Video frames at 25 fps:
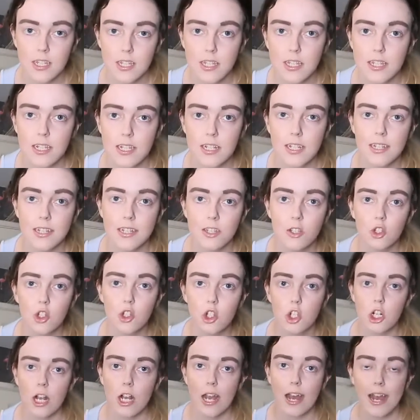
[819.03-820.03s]
There's a little
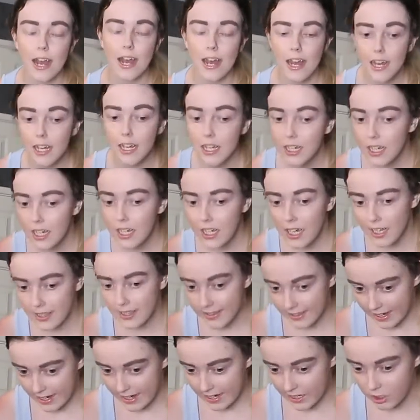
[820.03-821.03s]
chair,
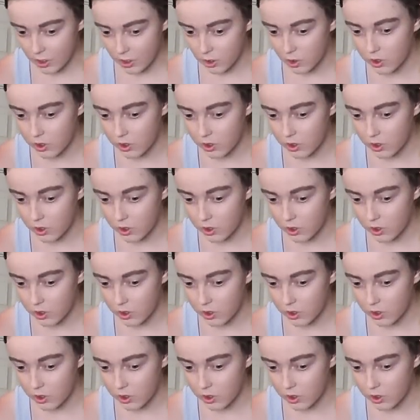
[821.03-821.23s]
and then